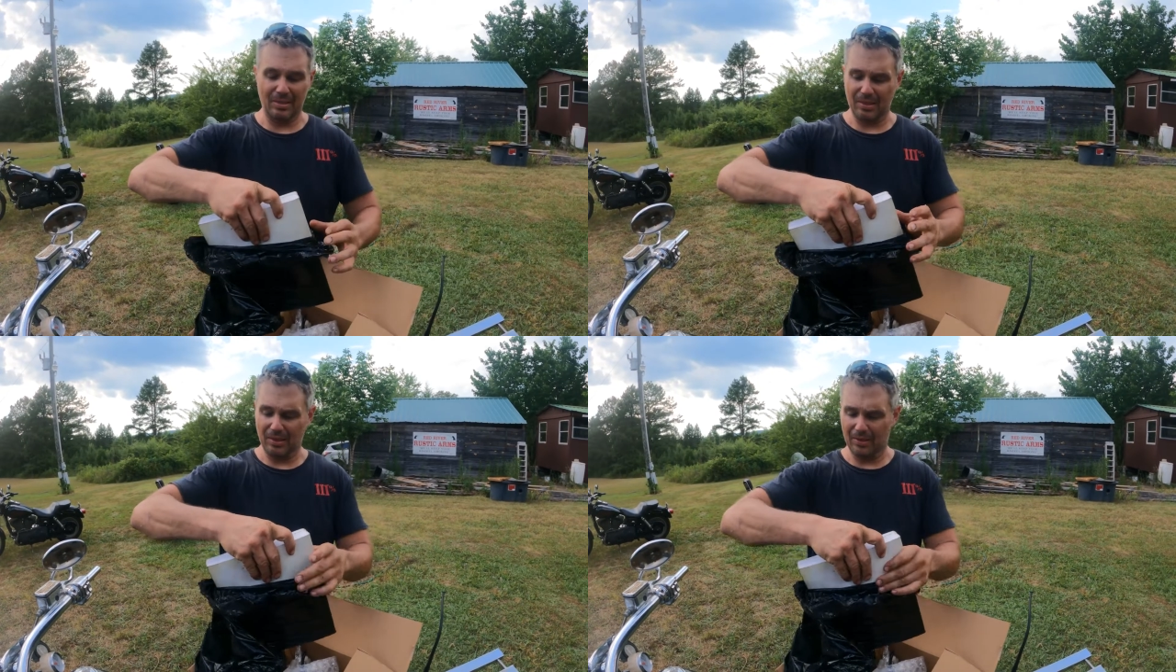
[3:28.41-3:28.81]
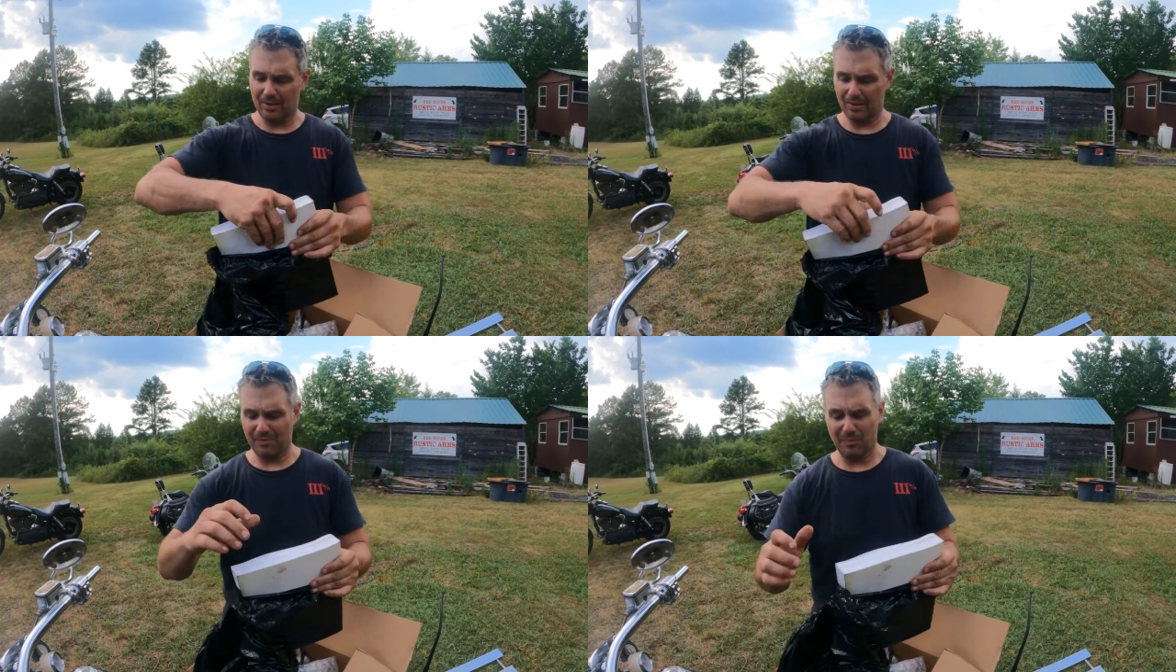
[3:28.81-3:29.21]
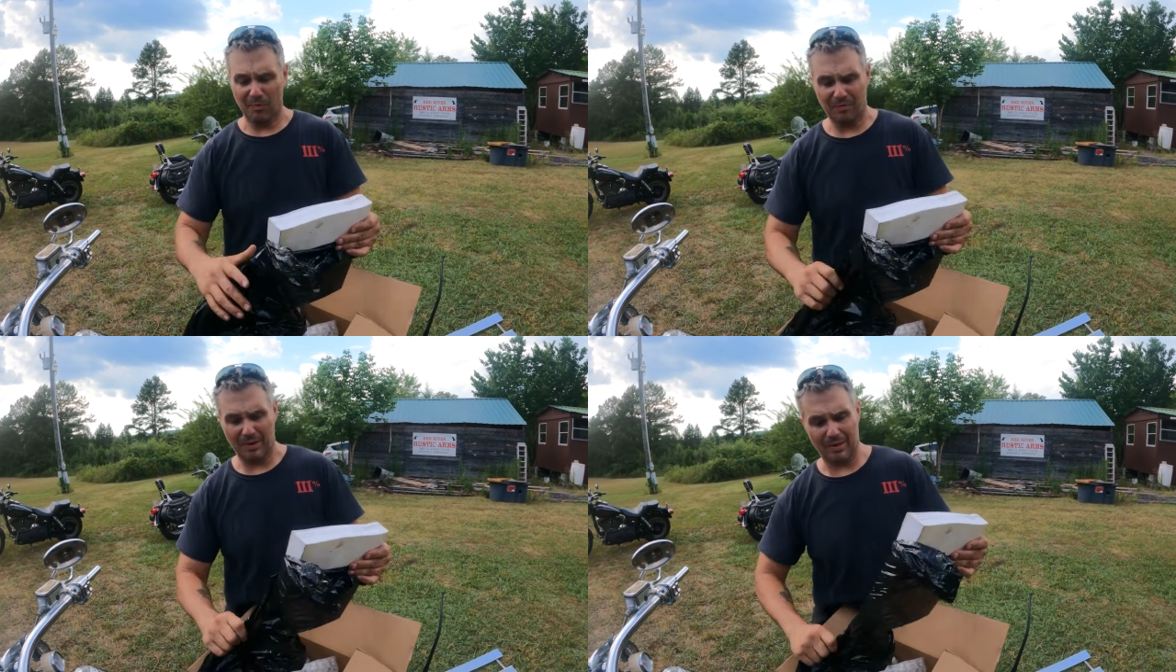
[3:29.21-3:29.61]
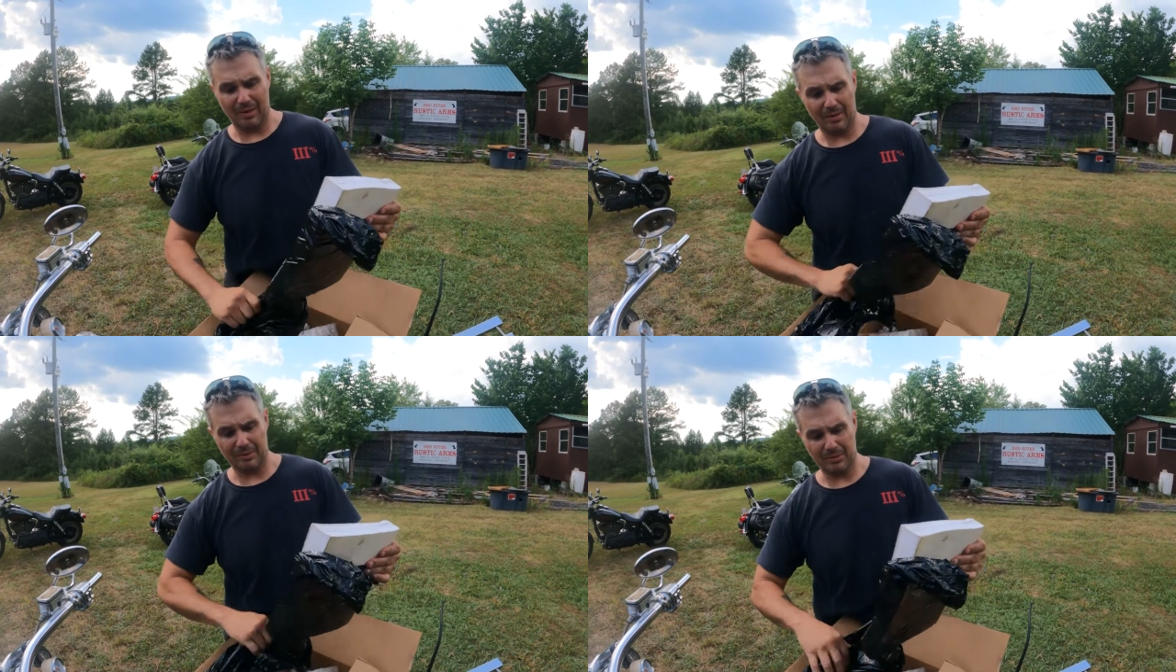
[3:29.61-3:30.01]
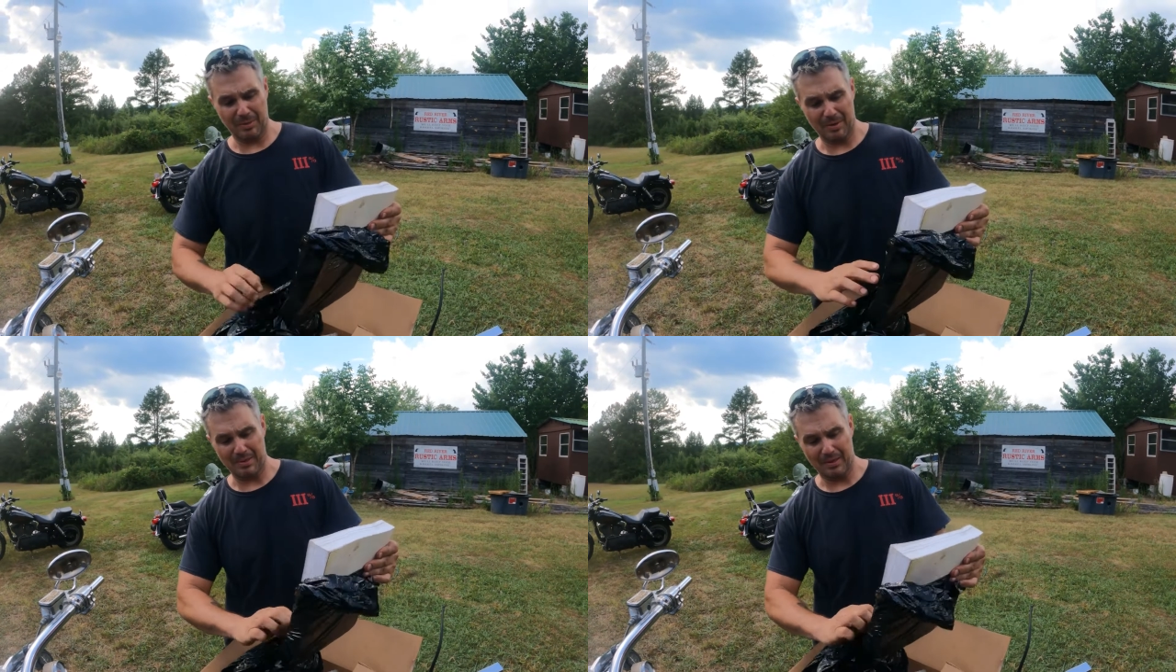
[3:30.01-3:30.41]
I think $45
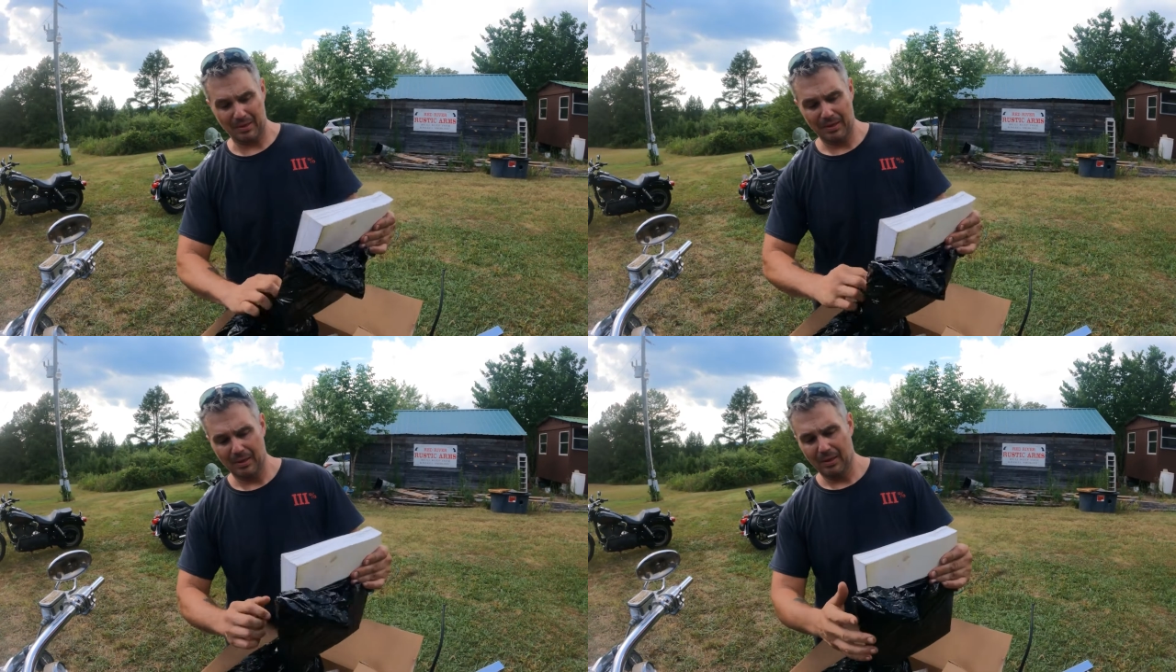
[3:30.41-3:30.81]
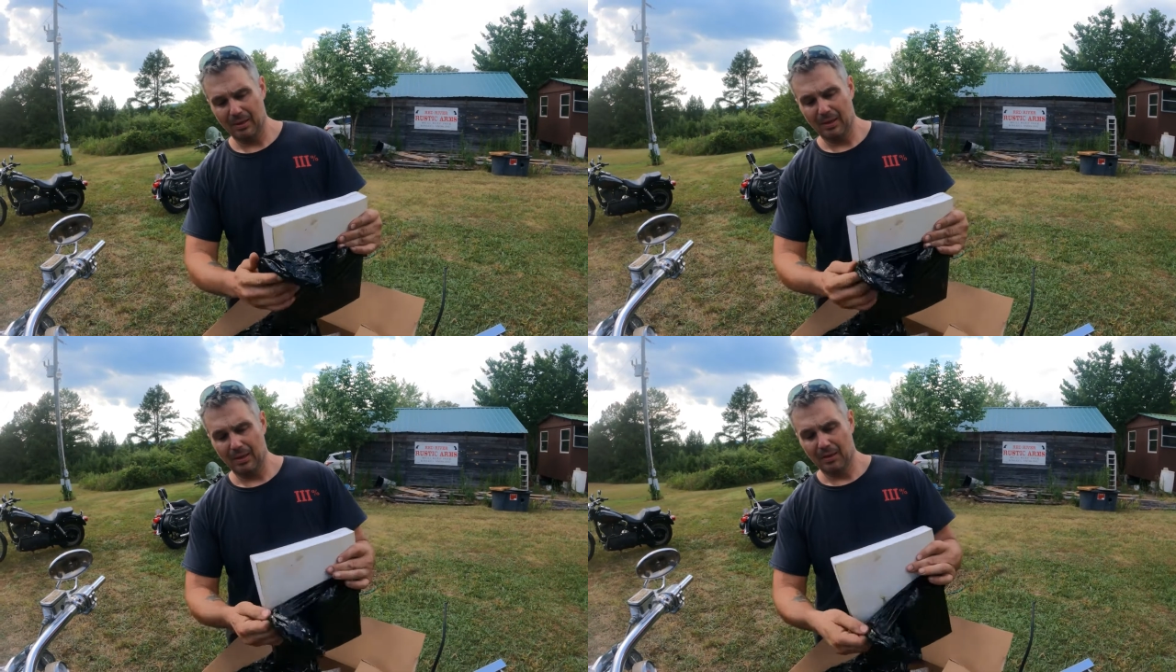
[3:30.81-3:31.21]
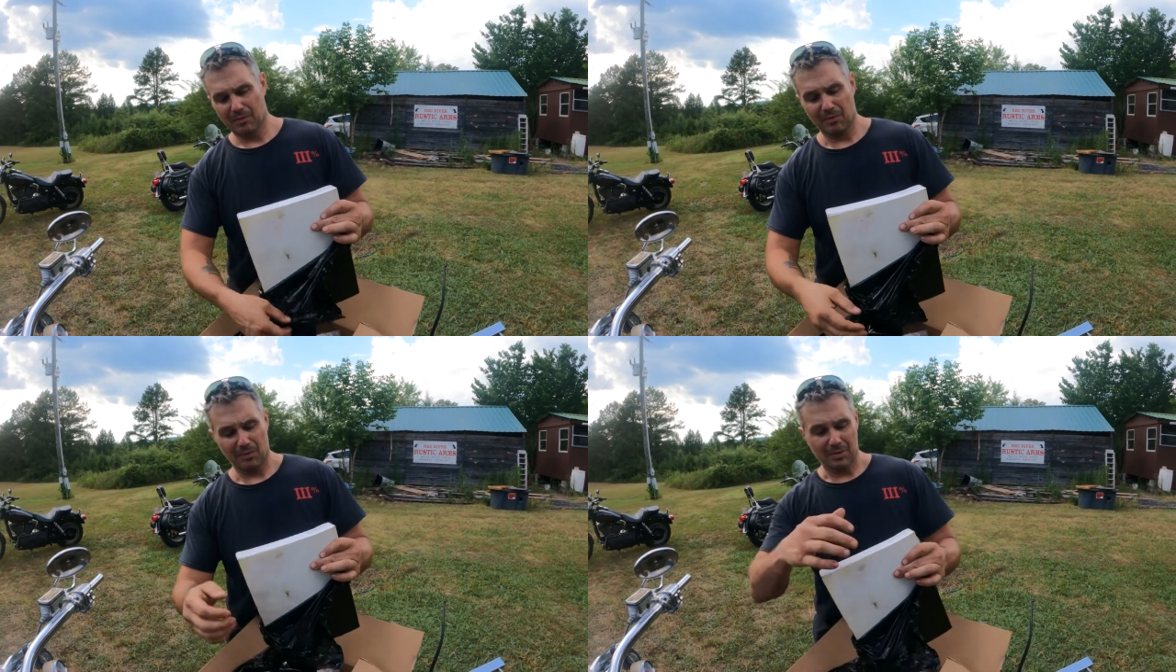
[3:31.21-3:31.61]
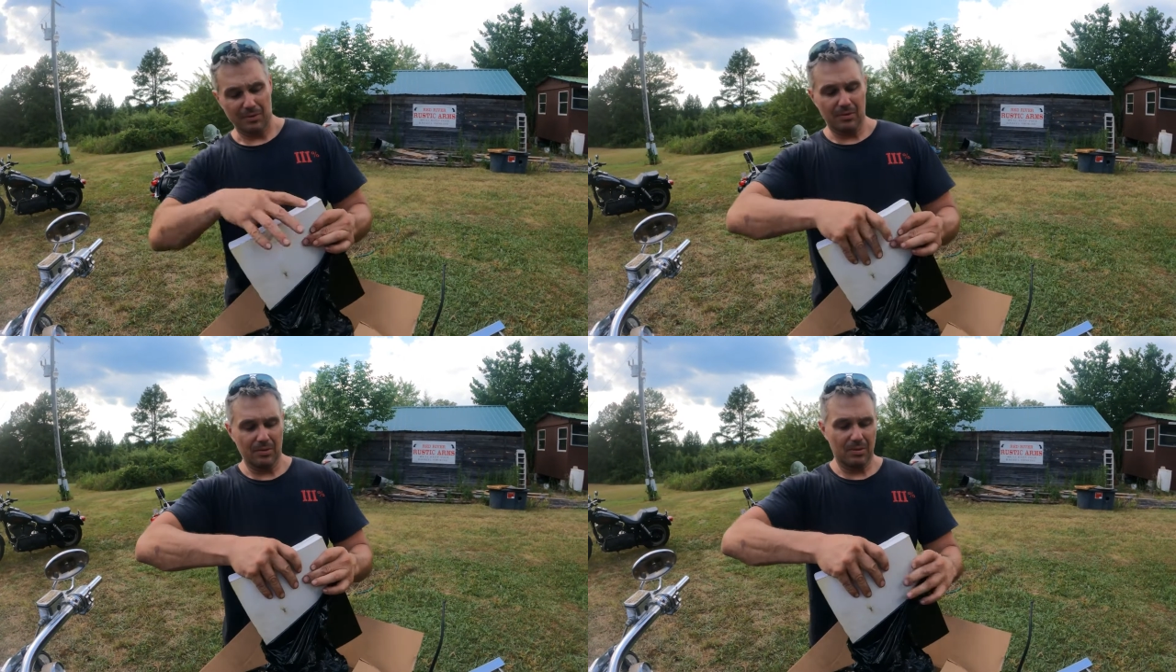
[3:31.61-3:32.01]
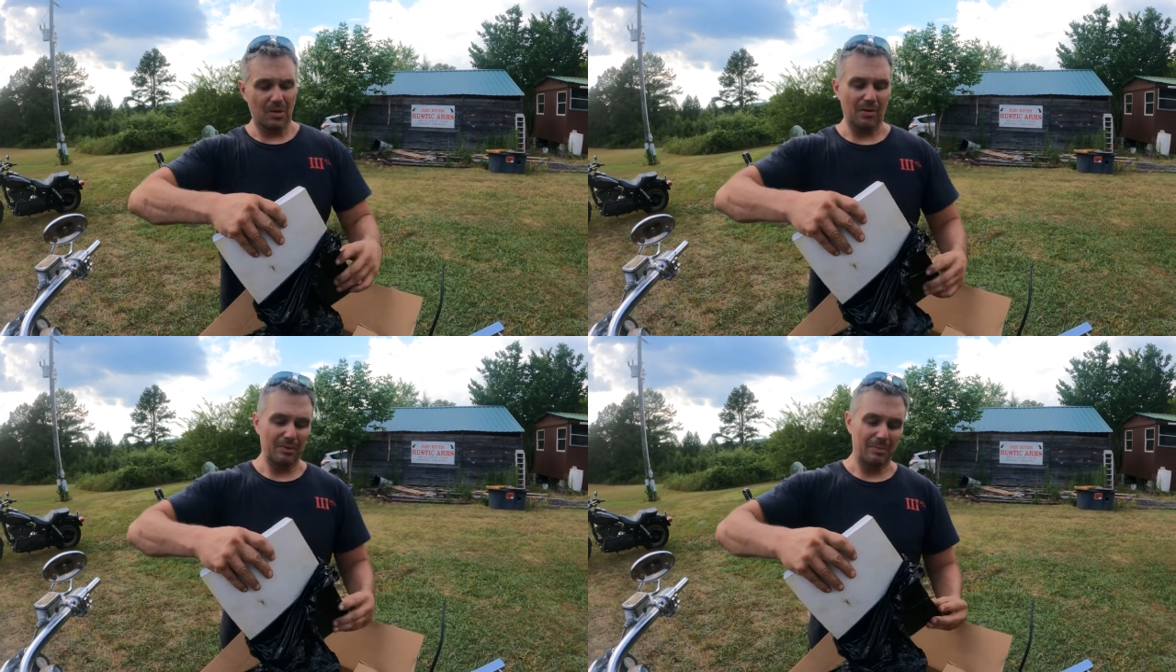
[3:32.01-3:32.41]
maybe for the
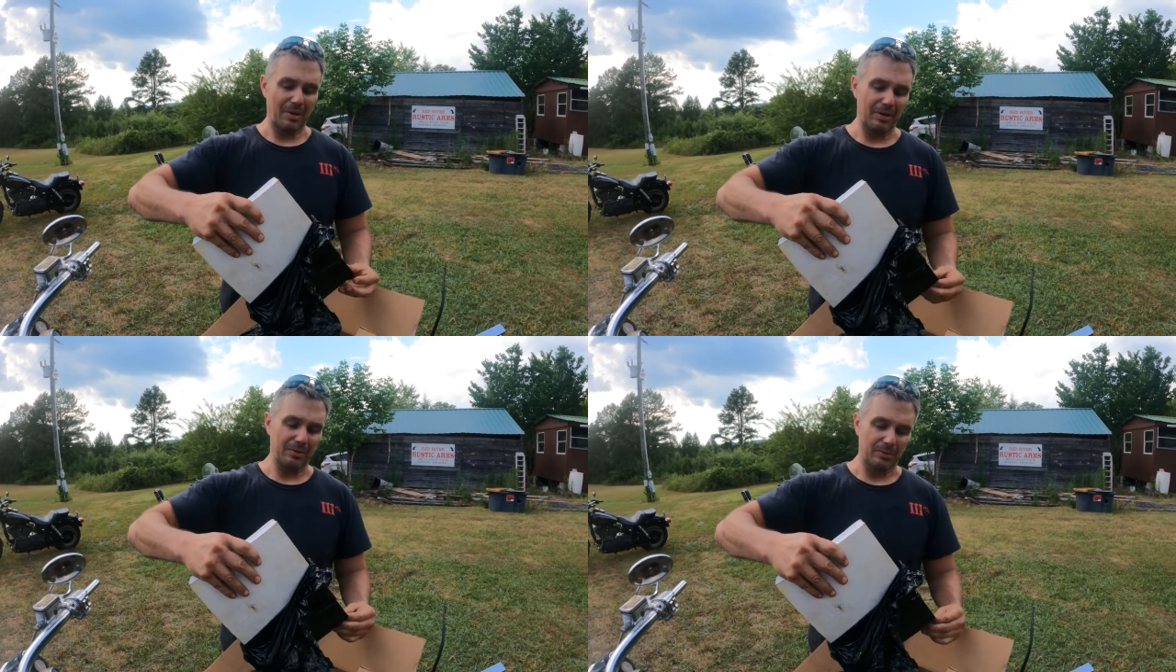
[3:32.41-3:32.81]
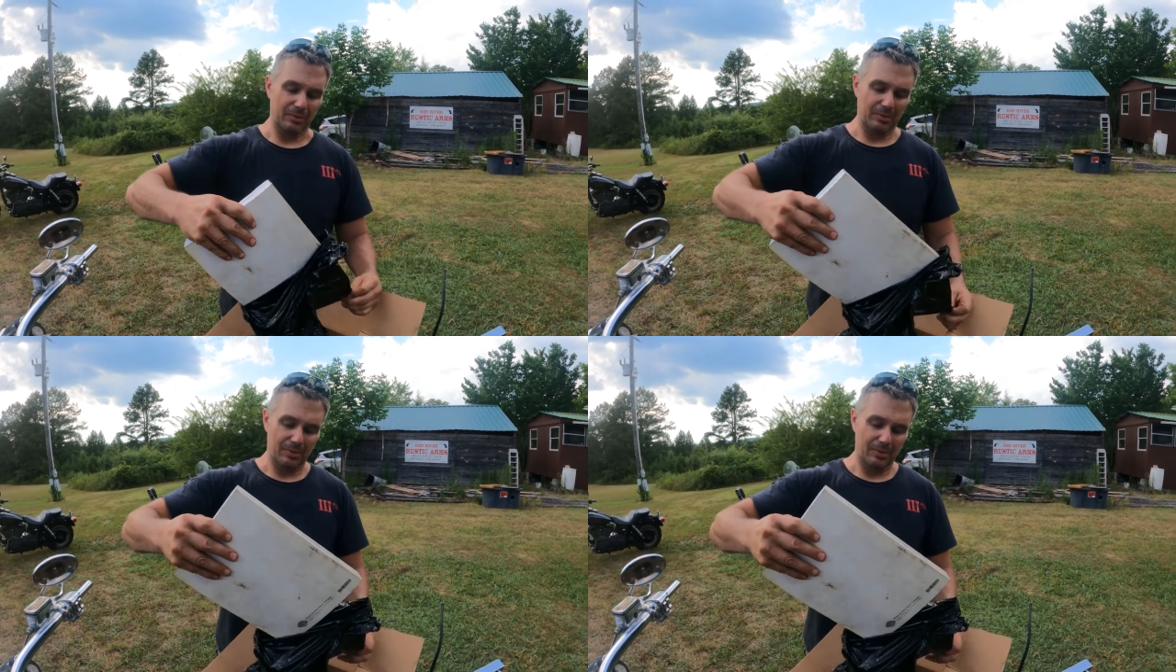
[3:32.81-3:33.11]
service manual.